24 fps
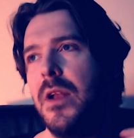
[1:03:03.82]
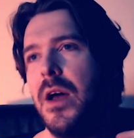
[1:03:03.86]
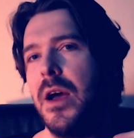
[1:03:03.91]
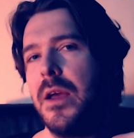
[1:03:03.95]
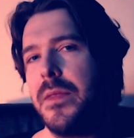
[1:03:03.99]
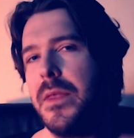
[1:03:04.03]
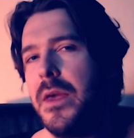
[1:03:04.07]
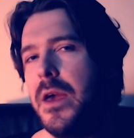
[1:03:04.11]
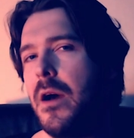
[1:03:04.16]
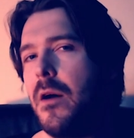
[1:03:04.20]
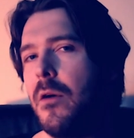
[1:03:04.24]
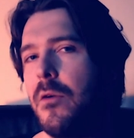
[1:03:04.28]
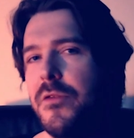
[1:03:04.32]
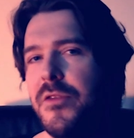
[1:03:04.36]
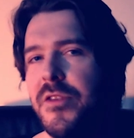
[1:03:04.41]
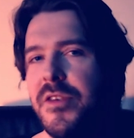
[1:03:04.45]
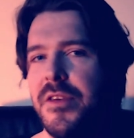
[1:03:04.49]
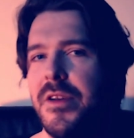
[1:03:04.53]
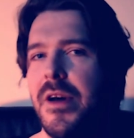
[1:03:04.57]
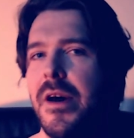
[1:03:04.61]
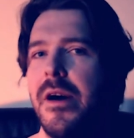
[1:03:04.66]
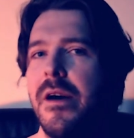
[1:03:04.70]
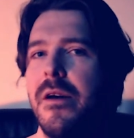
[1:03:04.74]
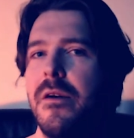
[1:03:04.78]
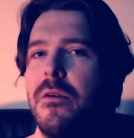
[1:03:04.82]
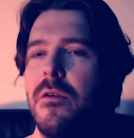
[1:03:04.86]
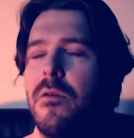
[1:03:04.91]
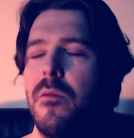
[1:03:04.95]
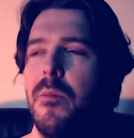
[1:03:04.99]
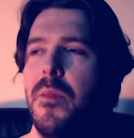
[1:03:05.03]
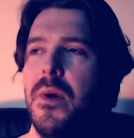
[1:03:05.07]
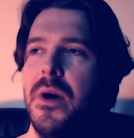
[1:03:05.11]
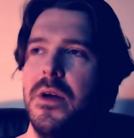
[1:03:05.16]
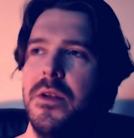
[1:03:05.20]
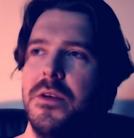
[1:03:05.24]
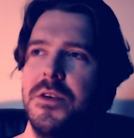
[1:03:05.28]
of like the old
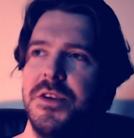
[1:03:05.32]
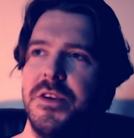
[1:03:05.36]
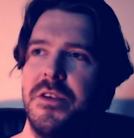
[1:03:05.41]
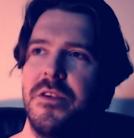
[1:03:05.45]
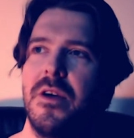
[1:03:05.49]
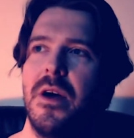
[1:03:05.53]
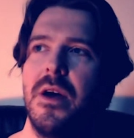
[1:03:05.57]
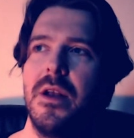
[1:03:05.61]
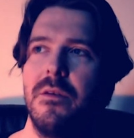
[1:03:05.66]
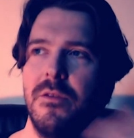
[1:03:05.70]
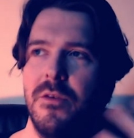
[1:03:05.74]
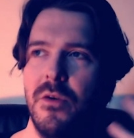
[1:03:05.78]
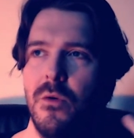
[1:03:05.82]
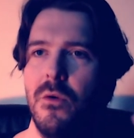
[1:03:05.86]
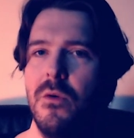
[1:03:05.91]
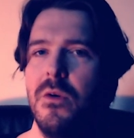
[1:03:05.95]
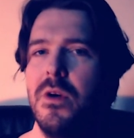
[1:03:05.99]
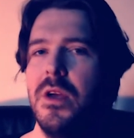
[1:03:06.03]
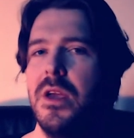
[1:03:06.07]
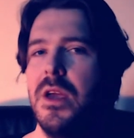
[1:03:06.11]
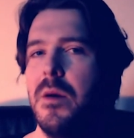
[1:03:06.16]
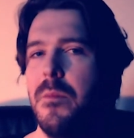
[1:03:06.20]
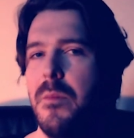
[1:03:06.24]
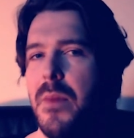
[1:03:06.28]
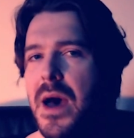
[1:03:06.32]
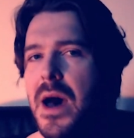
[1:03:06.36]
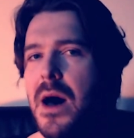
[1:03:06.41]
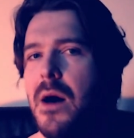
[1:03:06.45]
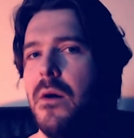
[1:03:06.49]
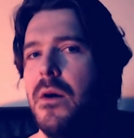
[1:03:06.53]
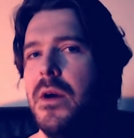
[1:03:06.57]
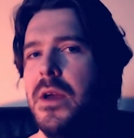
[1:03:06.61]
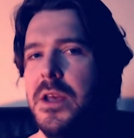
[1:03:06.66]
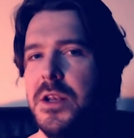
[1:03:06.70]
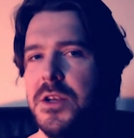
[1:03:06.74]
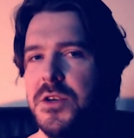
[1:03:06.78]
style, but just kind of talking
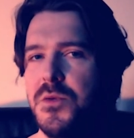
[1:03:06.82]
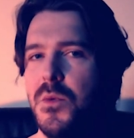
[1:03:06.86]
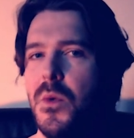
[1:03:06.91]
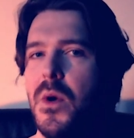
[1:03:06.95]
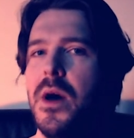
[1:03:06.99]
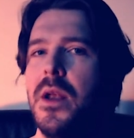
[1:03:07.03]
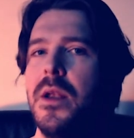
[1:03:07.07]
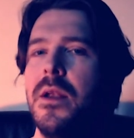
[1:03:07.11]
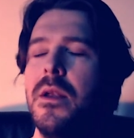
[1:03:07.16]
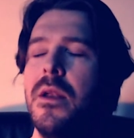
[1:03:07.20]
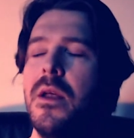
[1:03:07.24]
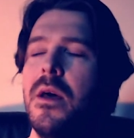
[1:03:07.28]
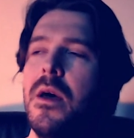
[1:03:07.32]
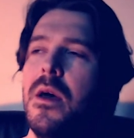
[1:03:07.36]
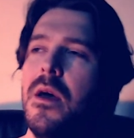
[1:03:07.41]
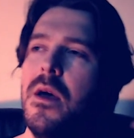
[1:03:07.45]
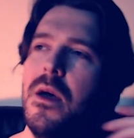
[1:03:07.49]
about each one,